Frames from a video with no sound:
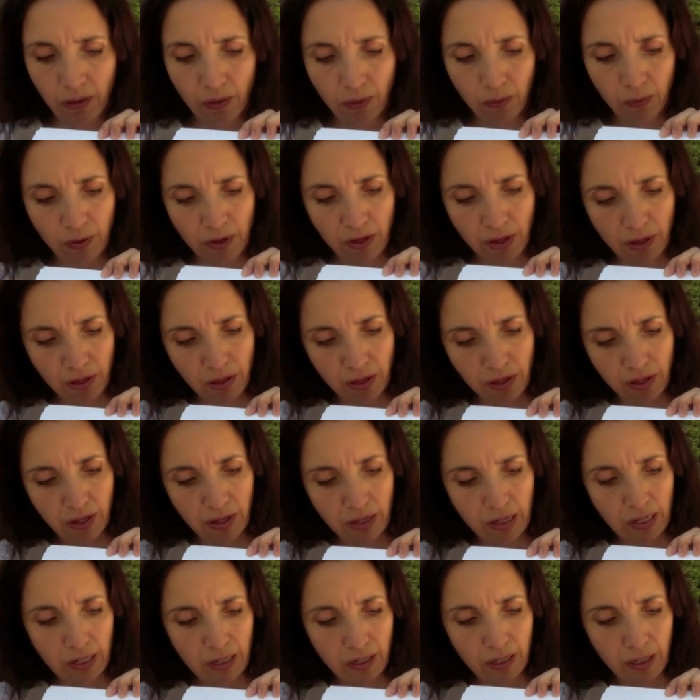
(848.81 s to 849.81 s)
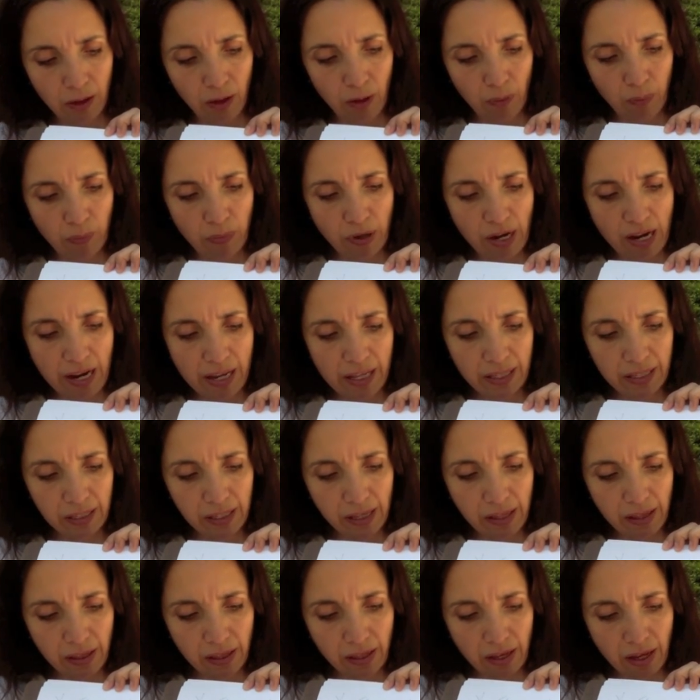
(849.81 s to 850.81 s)
with uh, little planes
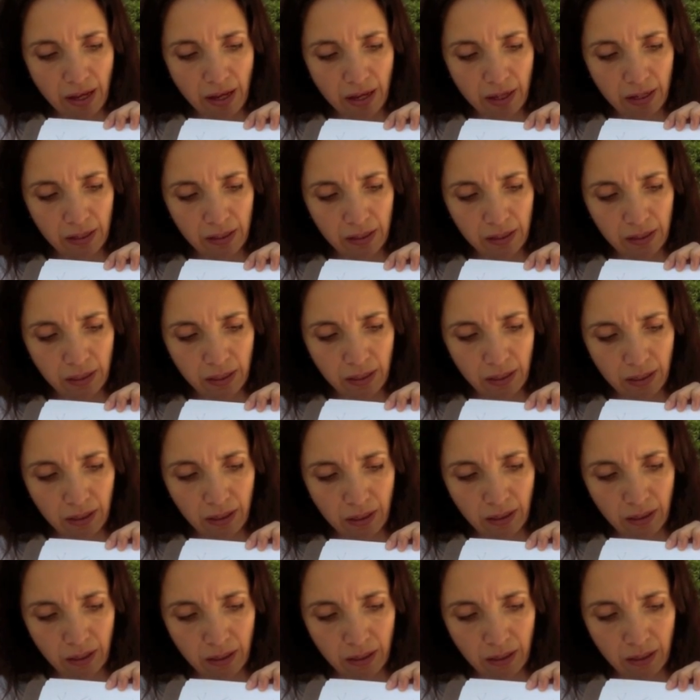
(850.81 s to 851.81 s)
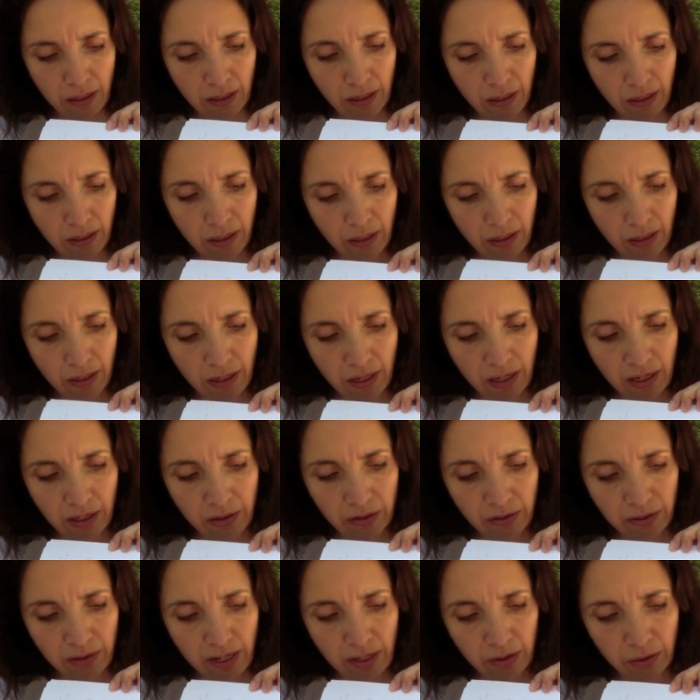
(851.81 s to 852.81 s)
at the end. I
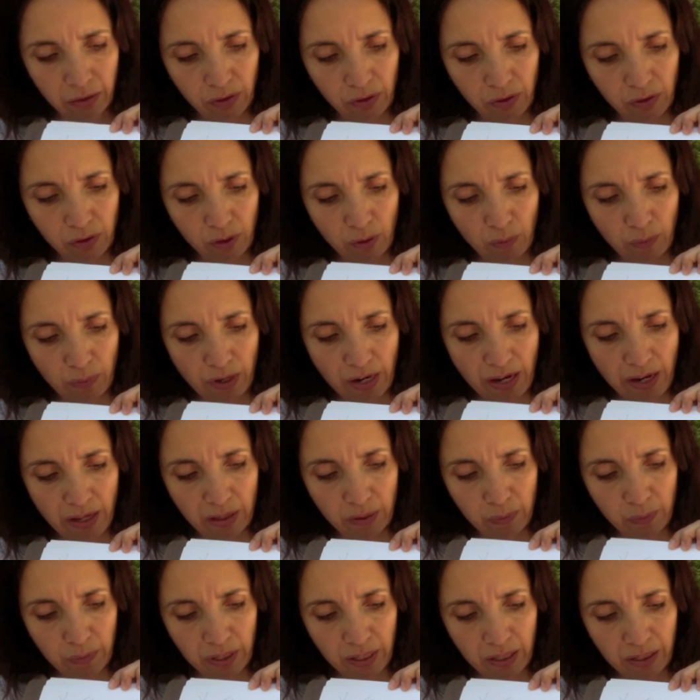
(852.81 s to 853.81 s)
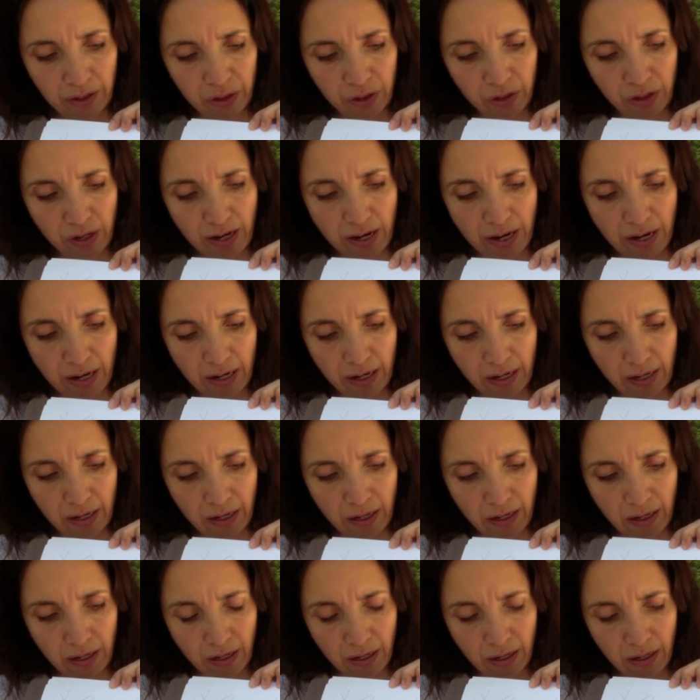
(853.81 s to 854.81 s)
don't know how to draw planes, but I'll try.
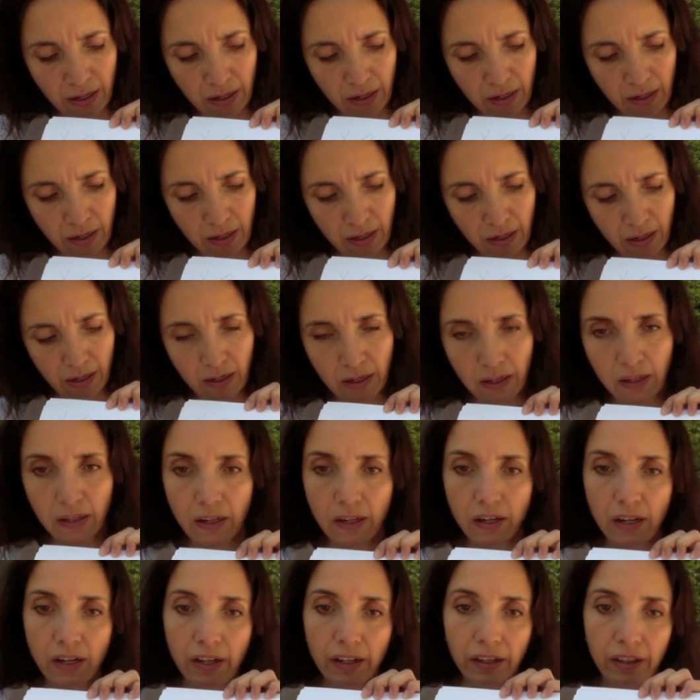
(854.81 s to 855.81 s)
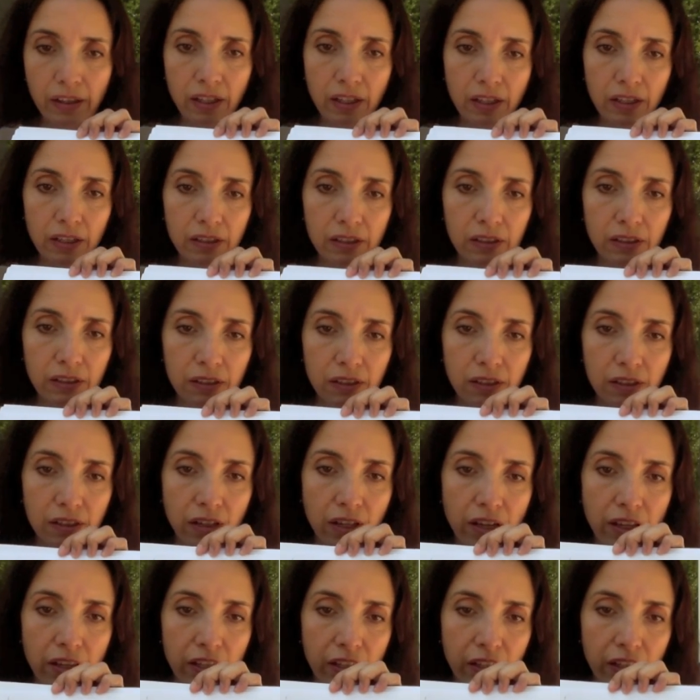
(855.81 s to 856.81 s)
Like that,
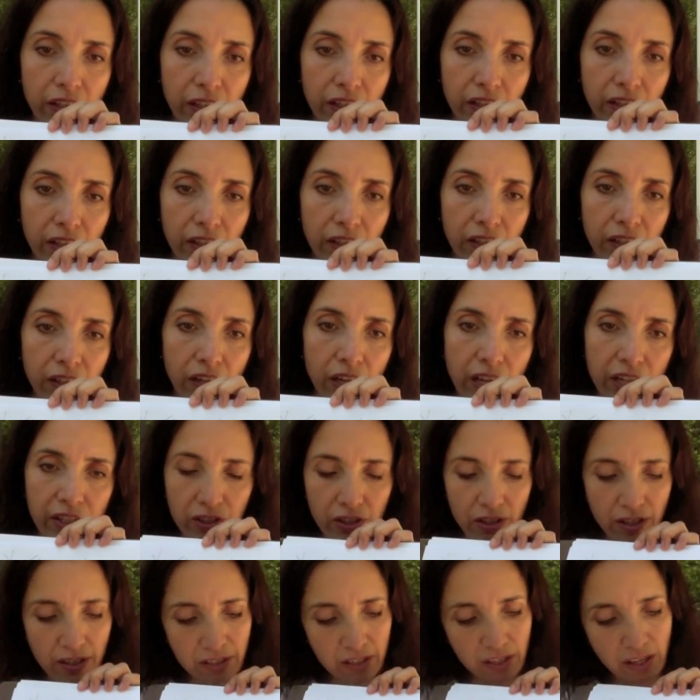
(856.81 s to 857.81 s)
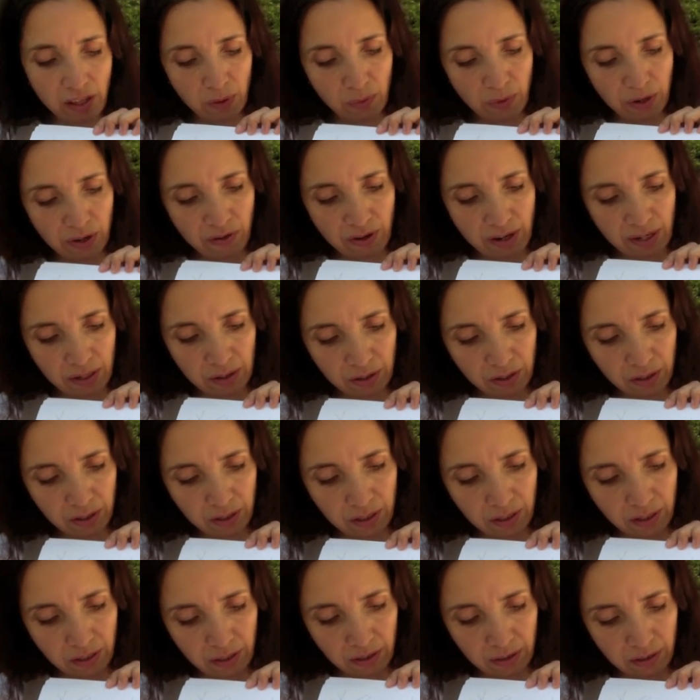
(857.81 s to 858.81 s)
I think. Actually, it's the other way around,
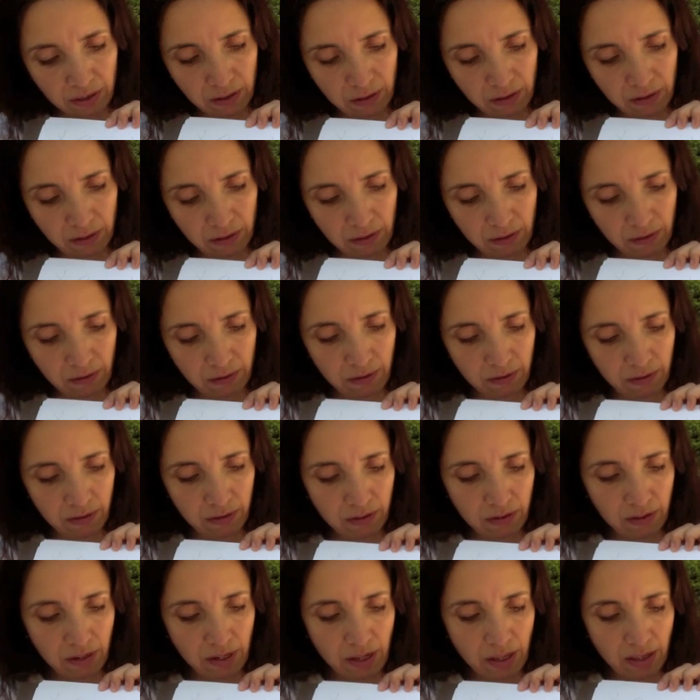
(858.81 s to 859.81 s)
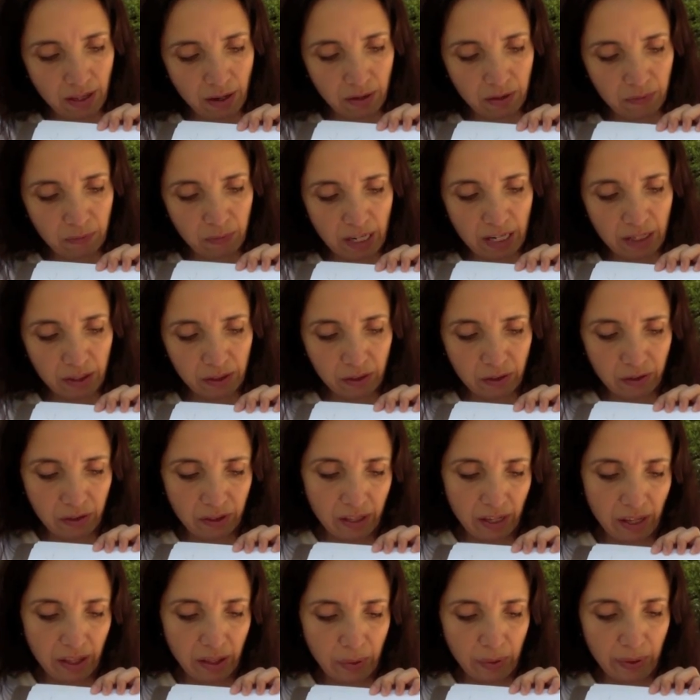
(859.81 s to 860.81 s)
shouldn't it? It's good. Okay, that plane's going
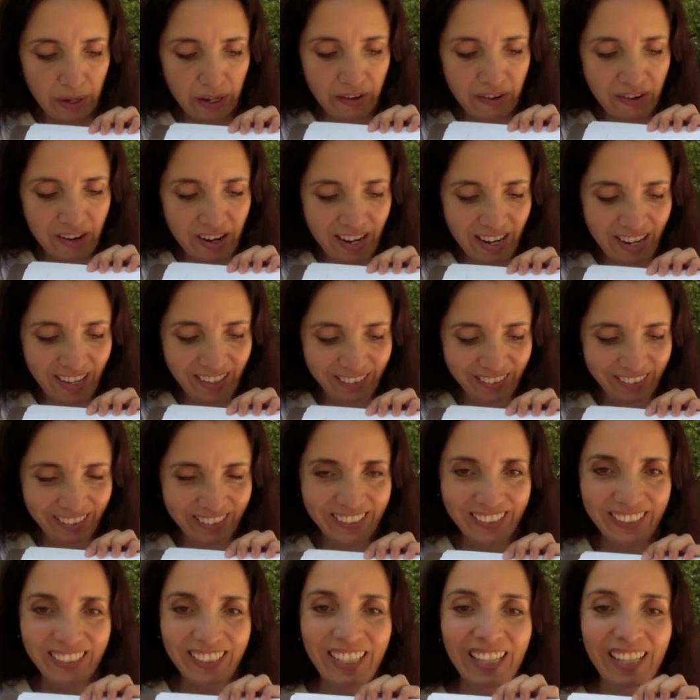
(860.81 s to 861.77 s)
the other way around.